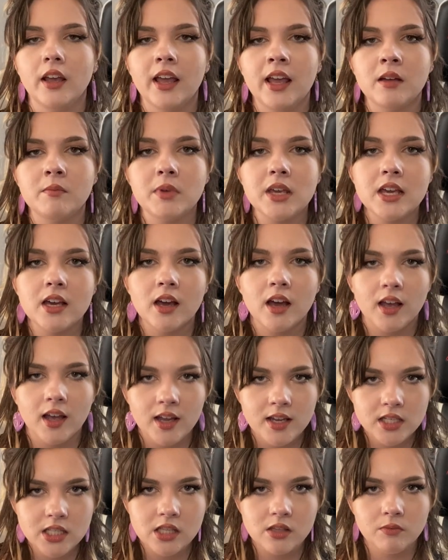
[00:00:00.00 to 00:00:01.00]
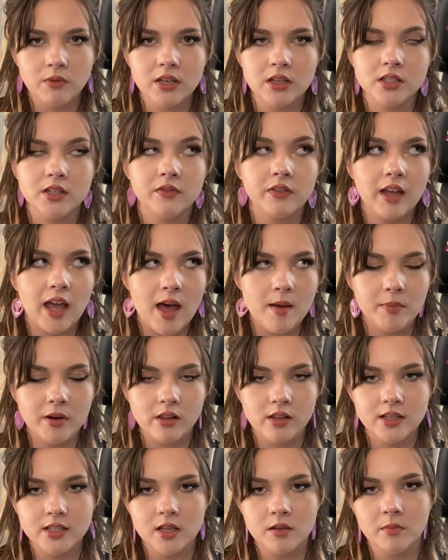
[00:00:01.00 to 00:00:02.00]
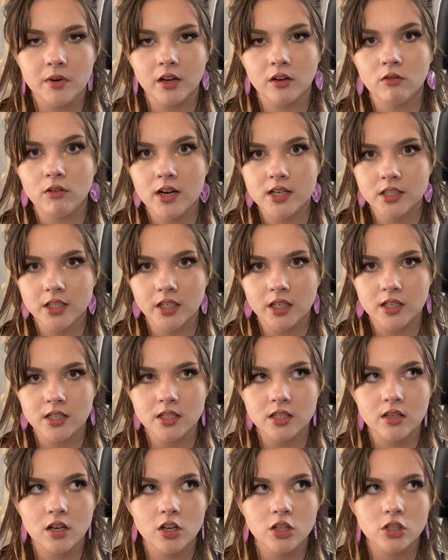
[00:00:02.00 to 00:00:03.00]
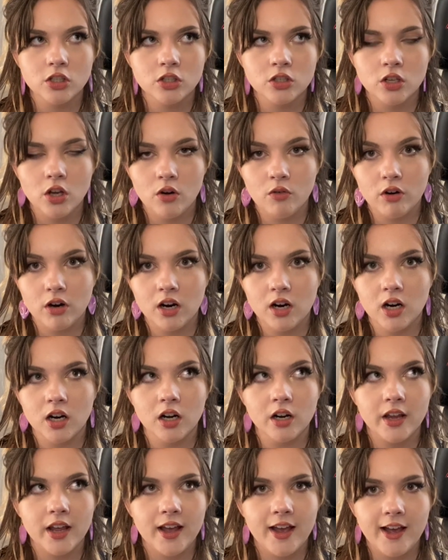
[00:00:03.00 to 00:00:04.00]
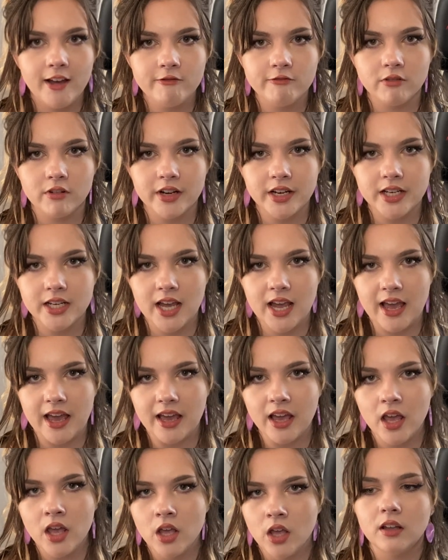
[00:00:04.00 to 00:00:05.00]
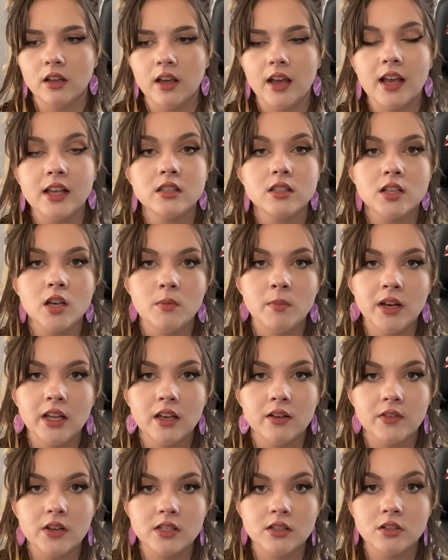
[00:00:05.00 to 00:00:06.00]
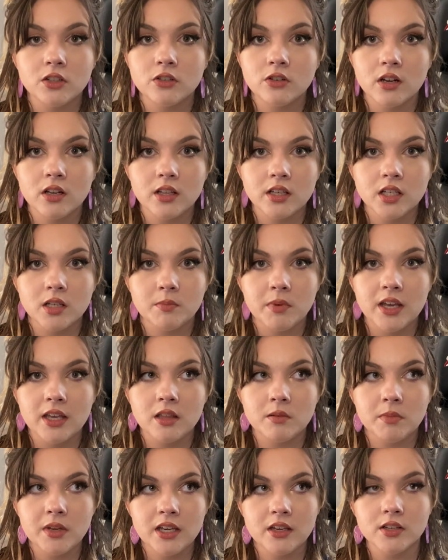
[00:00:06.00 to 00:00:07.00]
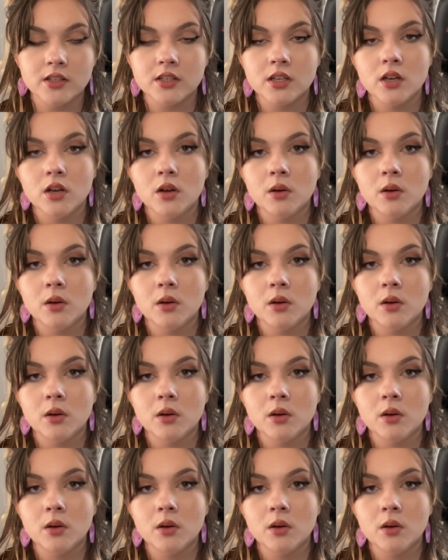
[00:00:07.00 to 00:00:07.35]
And because the wheels of capitalism are crushing us so hard every day, and so many of us are struggling to pay the bills,